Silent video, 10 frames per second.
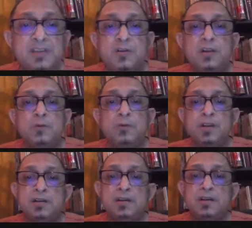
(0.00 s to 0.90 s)
Mistri, who
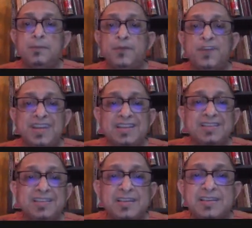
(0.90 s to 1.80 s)
did
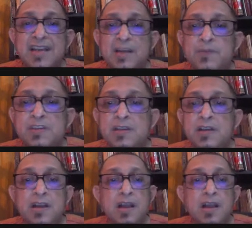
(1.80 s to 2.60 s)
vignettes and stamps.